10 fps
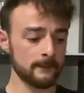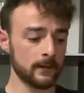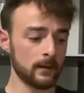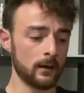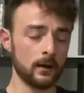
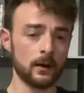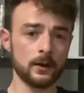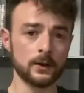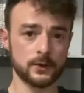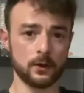
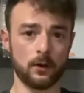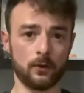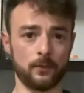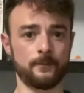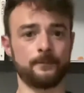So,
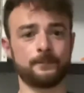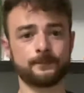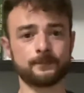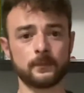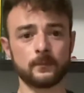
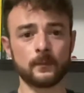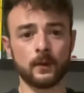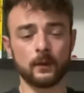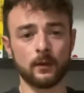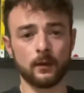
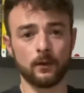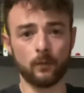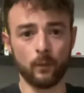once